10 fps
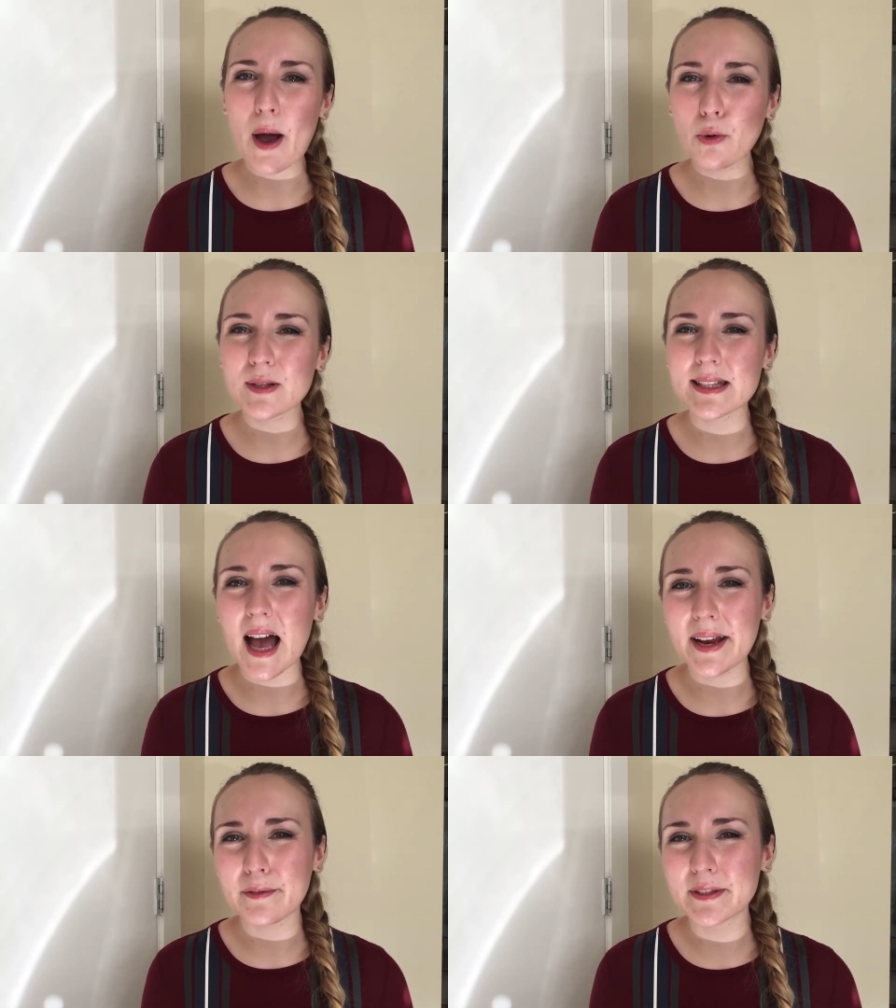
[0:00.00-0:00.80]

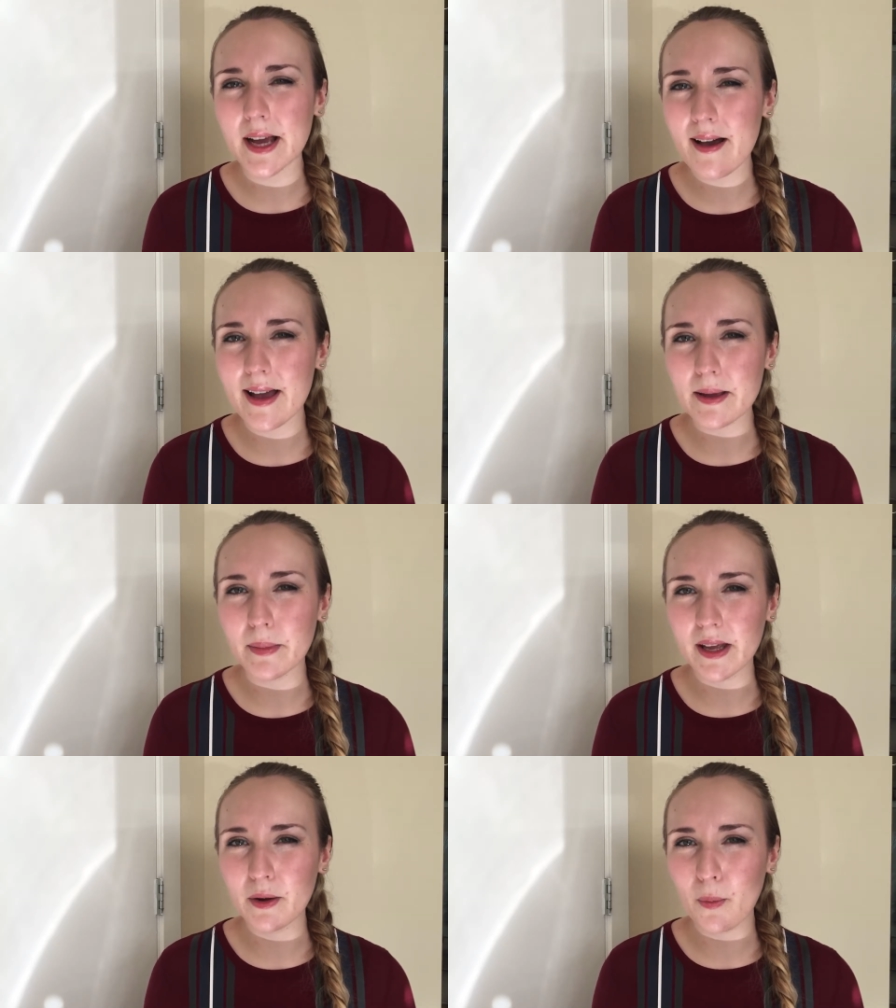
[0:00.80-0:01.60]
outside of time
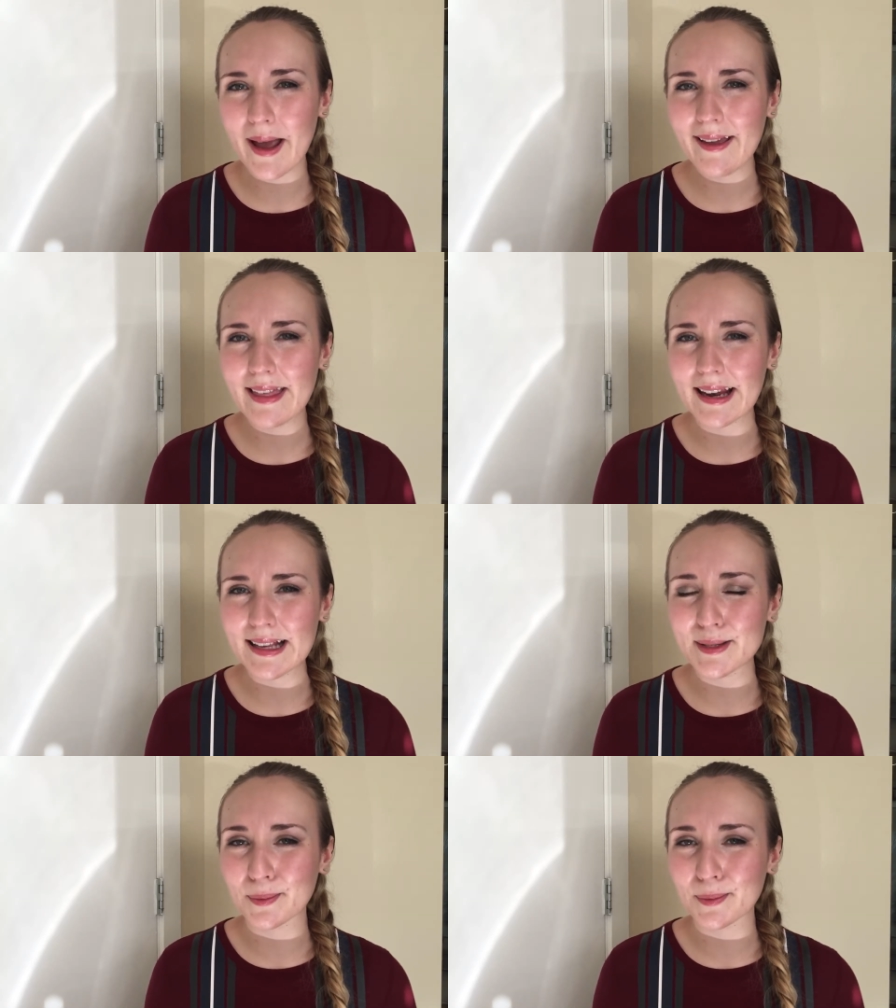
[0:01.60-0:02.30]
in a way that is